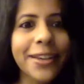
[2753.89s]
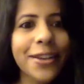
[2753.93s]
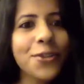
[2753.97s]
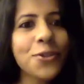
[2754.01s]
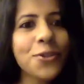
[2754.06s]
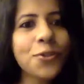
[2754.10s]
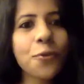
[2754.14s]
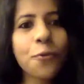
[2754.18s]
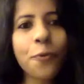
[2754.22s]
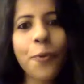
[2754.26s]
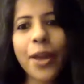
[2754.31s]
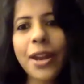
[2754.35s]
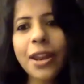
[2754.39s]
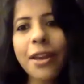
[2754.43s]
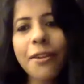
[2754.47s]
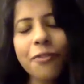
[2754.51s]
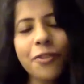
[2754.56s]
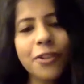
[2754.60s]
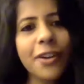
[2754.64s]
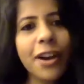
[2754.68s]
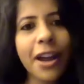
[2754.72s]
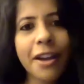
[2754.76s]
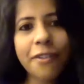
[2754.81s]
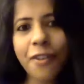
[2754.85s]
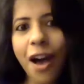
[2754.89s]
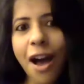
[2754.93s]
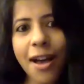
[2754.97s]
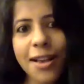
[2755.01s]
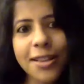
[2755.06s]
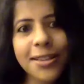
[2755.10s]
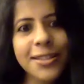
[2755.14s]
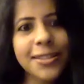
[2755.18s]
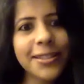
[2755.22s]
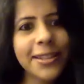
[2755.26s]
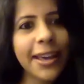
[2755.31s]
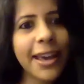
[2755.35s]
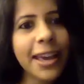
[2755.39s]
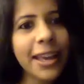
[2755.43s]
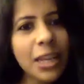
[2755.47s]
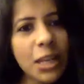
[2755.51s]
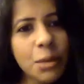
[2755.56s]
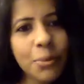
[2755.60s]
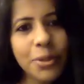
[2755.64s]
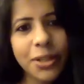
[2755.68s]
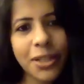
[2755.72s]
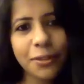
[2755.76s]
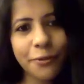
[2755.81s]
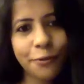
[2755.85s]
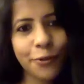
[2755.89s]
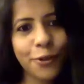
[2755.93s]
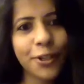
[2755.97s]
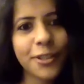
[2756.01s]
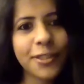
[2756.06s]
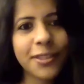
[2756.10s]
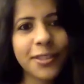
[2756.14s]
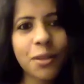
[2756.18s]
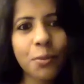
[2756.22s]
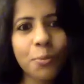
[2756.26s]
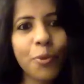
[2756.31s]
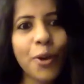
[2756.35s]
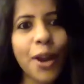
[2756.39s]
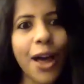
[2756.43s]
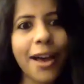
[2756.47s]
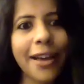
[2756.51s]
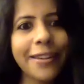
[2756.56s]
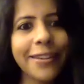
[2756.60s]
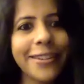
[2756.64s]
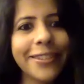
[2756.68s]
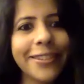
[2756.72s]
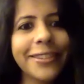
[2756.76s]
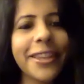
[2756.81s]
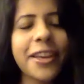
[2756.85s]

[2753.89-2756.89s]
So whenever I've asked anybody for a supplier,